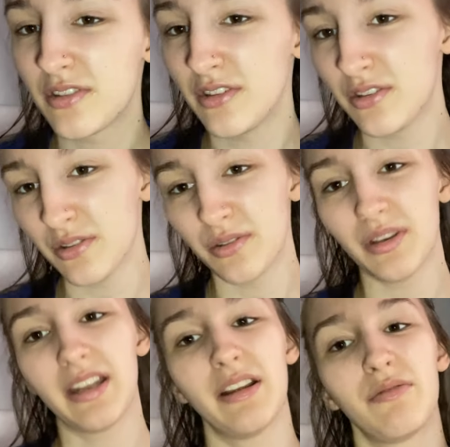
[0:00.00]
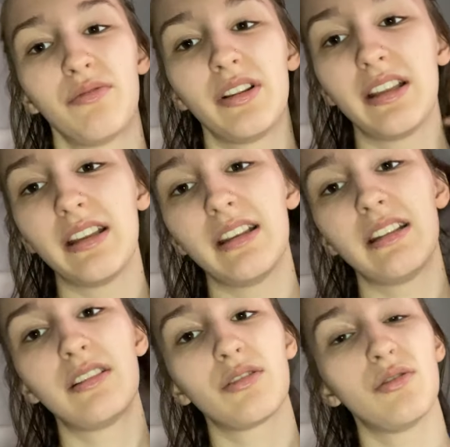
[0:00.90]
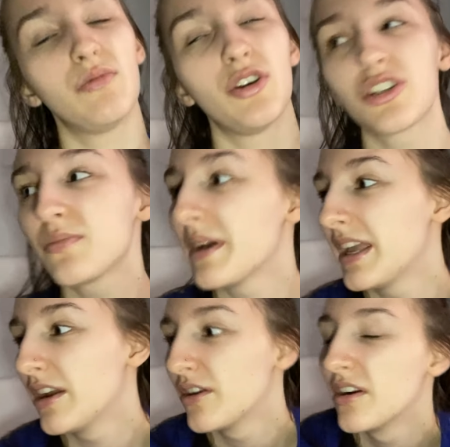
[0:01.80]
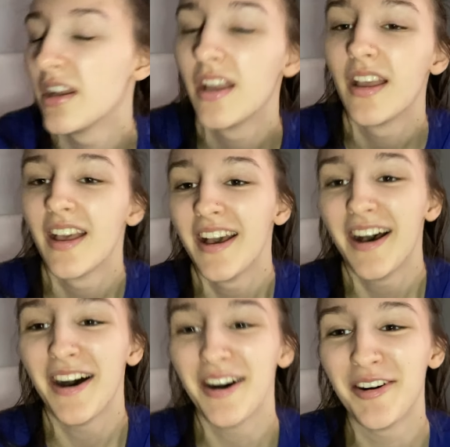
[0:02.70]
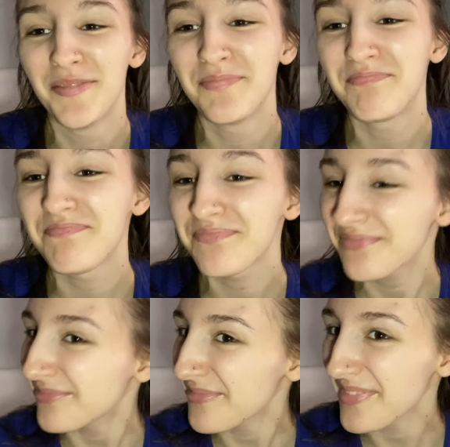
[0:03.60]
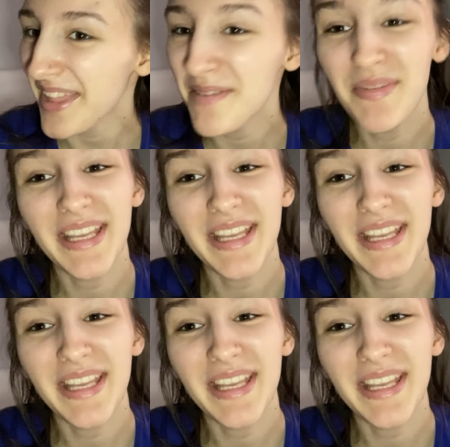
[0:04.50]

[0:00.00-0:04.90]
to do, and I really need to go wash my hair. But